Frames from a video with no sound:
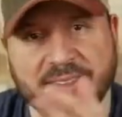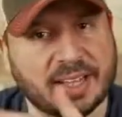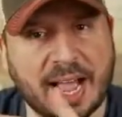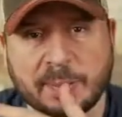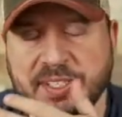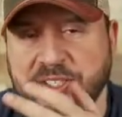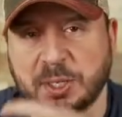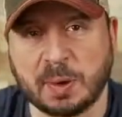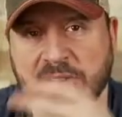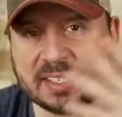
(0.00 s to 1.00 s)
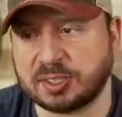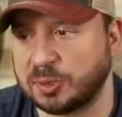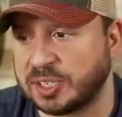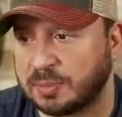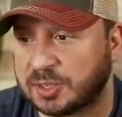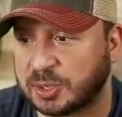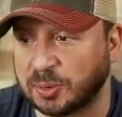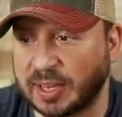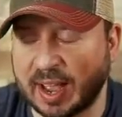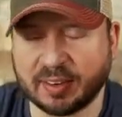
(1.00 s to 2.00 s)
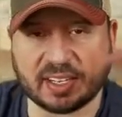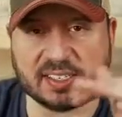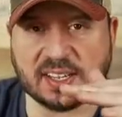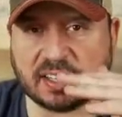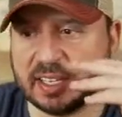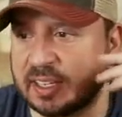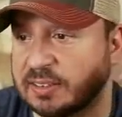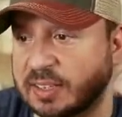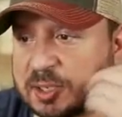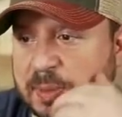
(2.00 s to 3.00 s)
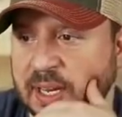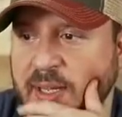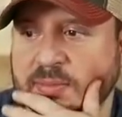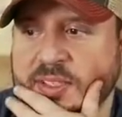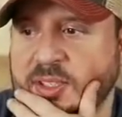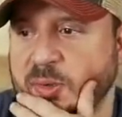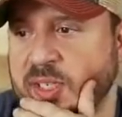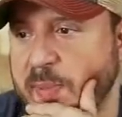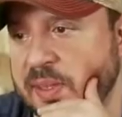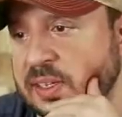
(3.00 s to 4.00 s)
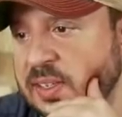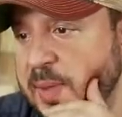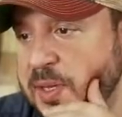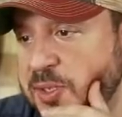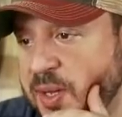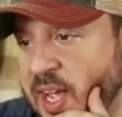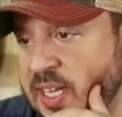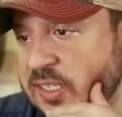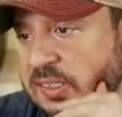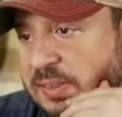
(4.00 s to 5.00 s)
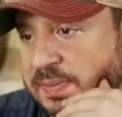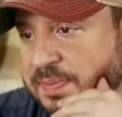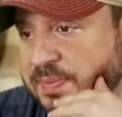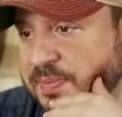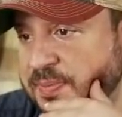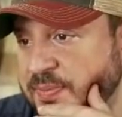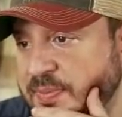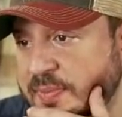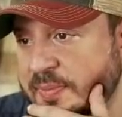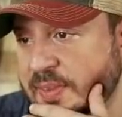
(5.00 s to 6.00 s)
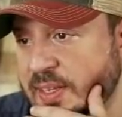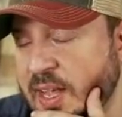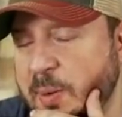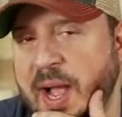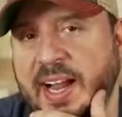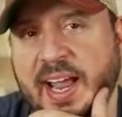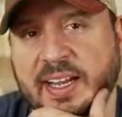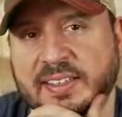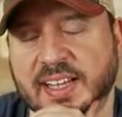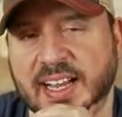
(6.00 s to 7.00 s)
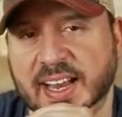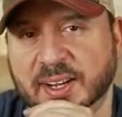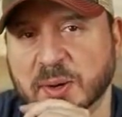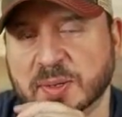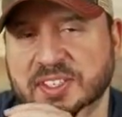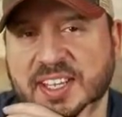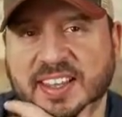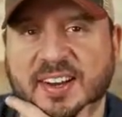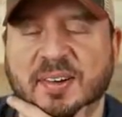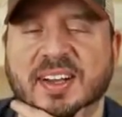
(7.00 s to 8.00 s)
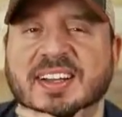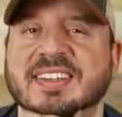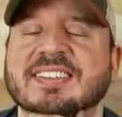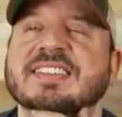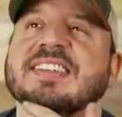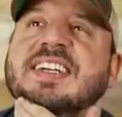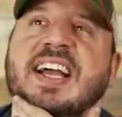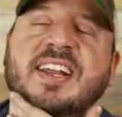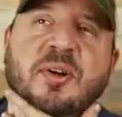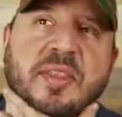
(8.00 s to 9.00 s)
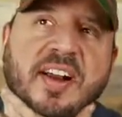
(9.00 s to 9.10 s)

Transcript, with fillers: I Whiskey She Wines. Let's do something soon down in Kentucky. Let's meet up. Let's do something. I miss you guys. I, I gotta I gotta go and see their uh, I gotta go to